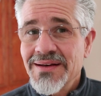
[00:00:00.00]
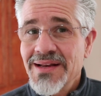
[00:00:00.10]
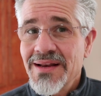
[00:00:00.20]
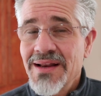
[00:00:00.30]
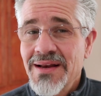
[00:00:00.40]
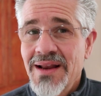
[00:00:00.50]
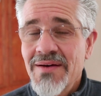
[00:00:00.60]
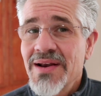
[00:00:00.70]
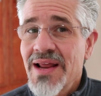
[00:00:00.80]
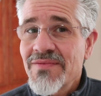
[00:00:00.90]
n
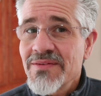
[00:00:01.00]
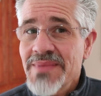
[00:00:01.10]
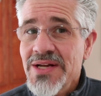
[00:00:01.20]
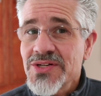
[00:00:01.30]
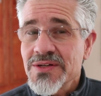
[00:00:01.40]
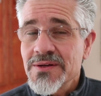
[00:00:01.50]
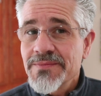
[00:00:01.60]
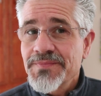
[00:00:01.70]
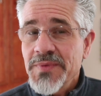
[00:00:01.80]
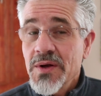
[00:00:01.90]
never mentioned.
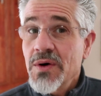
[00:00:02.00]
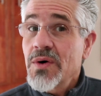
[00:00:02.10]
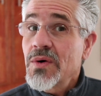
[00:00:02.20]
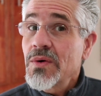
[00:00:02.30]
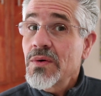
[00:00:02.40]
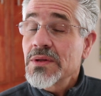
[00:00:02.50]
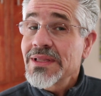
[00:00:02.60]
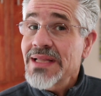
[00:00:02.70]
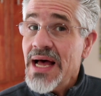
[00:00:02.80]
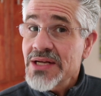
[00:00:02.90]
Oh, oh, oh,
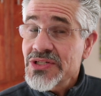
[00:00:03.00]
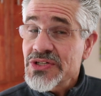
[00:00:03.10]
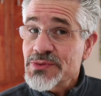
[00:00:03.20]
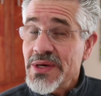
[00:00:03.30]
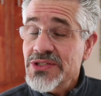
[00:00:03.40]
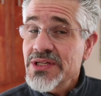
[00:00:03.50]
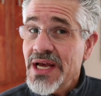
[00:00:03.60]
lust is mentioned.